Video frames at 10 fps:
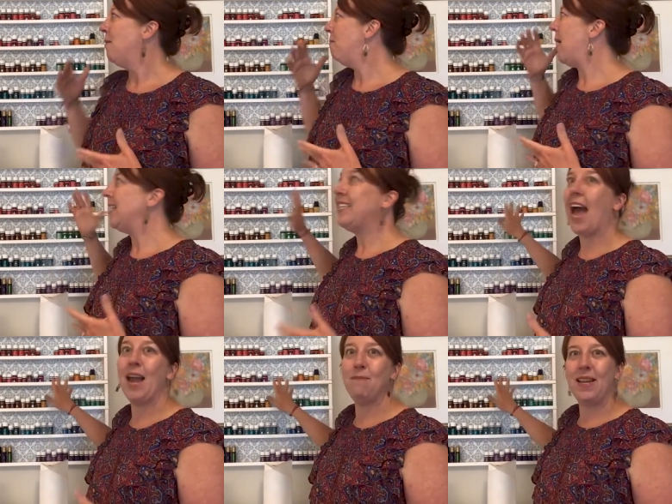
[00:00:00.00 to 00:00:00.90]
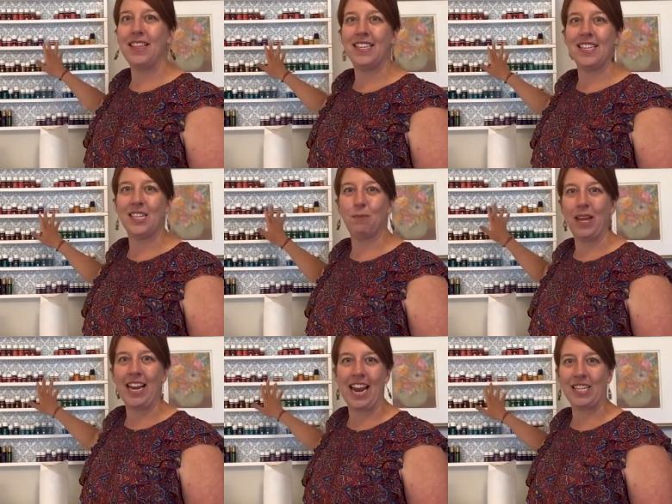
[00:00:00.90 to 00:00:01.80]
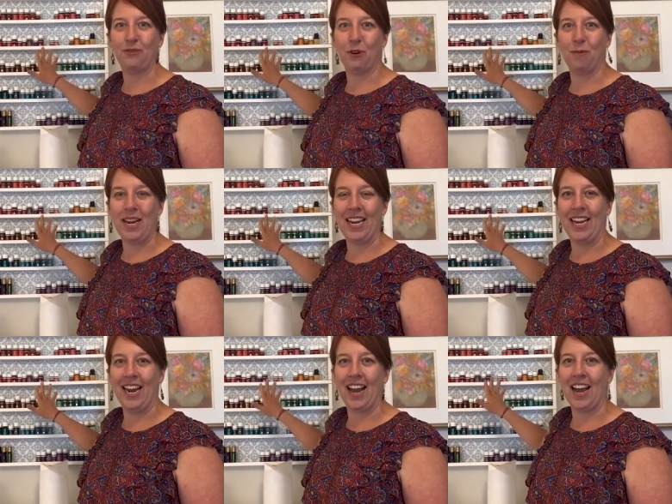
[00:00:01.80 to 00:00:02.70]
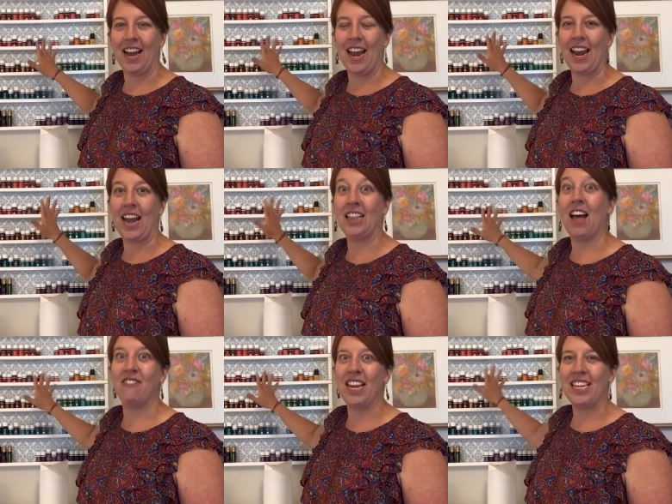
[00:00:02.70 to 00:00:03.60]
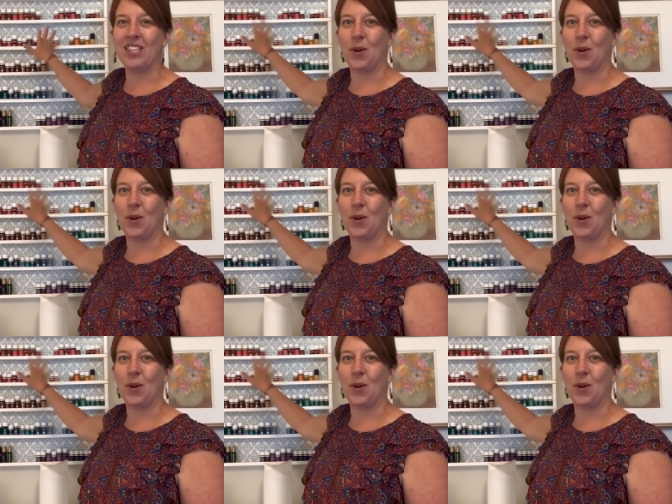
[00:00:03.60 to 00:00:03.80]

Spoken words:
My dad made this display case for me, and I love it.